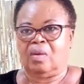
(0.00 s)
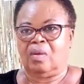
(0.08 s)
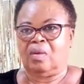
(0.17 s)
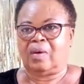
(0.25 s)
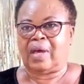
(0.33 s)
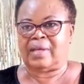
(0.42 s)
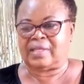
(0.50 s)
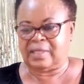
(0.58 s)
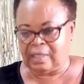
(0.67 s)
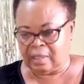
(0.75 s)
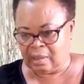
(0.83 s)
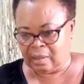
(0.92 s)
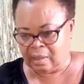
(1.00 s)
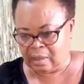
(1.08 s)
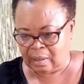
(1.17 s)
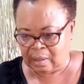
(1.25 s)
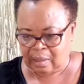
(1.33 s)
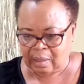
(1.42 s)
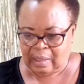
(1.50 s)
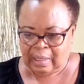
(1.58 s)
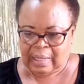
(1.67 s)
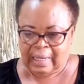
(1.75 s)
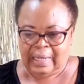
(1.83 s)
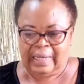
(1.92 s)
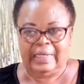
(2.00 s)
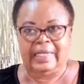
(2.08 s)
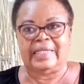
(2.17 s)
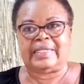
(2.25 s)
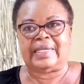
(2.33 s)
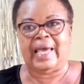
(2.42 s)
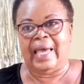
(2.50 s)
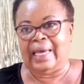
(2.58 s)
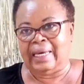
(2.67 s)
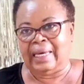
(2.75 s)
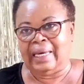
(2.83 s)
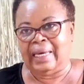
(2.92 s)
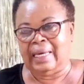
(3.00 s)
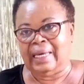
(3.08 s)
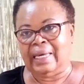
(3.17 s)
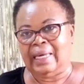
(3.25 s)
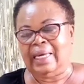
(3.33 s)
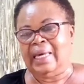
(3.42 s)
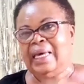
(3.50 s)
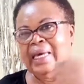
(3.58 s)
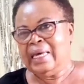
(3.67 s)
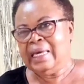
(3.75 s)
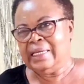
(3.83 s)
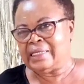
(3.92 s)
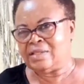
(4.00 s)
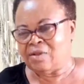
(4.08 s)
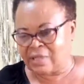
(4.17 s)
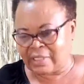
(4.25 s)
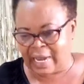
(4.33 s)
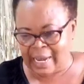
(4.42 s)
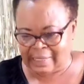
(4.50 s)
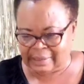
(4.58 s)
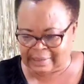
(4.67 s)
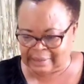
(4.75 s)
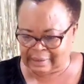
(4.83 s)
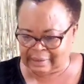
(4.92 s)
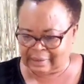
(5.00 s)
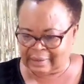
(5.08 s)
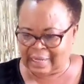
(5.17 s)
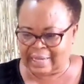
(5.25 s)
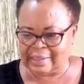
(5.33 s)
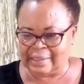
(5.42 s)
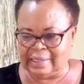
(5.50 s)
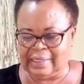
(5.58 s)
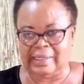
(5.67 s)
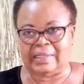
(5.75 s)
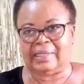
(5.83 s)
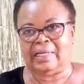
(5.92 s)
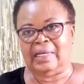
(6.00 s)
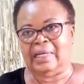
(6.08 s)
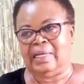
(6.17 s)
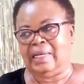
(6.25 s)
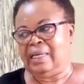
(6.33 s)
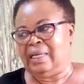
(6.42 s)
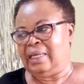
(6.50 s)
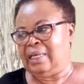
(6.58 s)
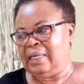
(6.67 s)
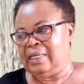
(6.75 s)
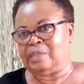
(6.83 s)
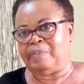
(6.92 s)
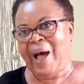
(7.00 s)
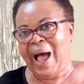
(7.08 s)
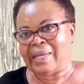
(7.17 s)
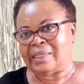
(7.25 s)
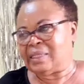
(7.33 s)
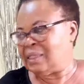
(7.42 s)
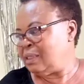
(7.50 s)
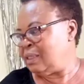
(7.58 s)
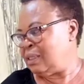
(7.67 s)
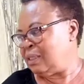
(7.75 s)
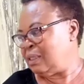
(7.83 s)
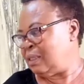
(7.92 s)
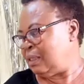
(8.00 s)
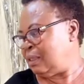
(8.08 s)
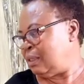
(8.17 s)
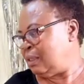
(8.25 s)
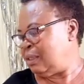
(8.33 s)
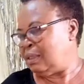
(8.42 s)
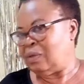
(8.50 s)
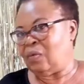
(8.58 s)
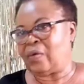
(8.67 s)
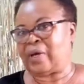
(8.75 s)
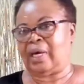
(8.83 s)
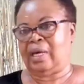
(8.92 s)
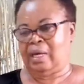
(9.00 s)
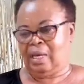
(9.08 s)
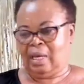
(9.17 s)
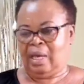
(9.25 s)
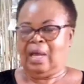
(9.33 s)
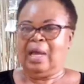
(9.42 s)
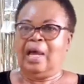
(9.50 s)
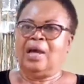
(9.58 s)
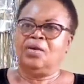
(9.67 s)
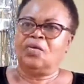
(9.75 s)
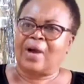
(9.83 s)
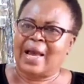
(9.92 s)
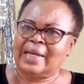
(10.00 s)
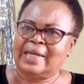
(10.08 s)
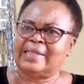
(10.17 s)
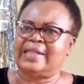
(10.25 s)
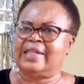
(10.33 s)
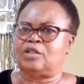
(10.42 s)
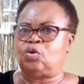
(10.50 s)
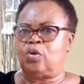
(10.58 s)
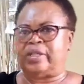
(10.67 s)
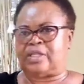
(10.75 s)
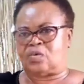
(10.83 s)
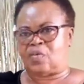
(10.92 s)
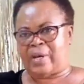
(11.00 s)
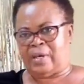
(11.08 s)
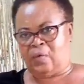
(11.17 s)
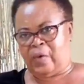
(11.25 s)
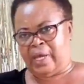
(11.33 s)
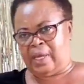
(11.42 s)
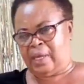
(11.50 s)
You can see this egg is not healthy. You can see it is bad. Okay, you can easily throw this one away.